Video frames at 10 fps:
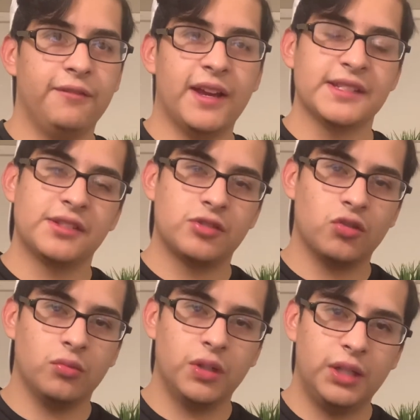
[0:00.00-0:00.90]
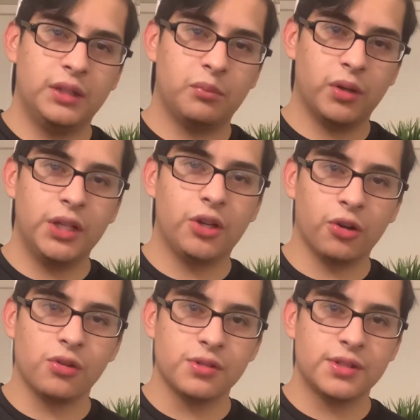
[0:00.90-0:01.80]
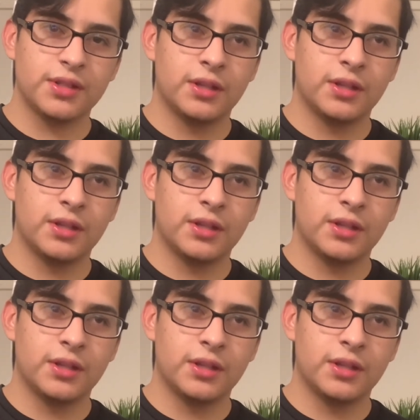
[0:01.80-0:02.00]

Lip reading: asked so many pretty girls